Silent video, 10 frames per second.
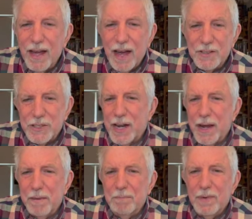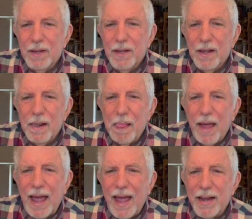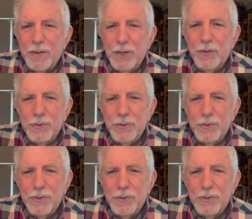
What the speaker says: Hush came, and you